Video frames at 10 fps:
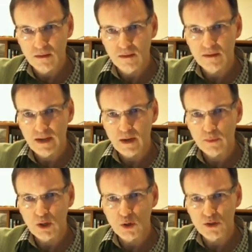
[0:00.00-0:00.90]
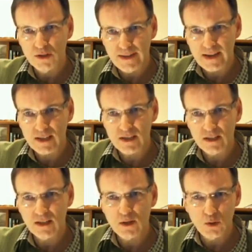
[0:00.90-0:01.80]
Now I'm going to go to the next
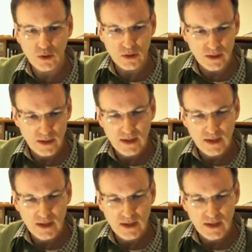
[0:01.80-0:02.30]
chord.